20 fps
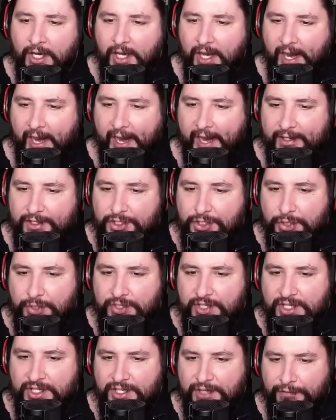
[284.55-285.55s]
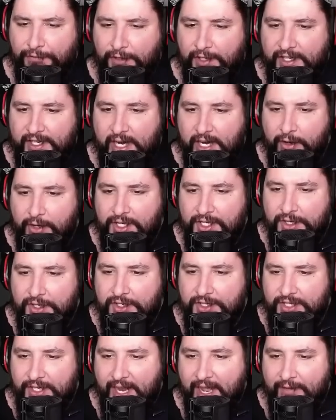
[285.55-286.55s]
and choosing different characters
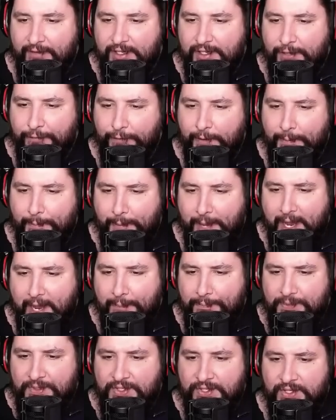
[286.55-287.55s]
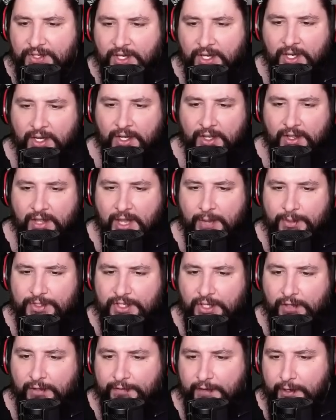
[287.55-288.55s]
and having different maps. That was
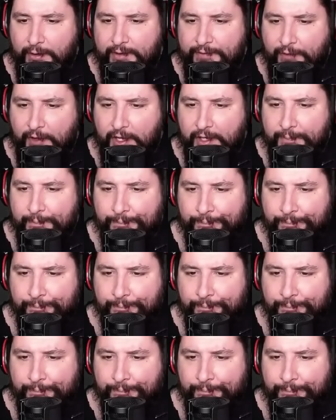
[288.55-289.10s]
all very fun.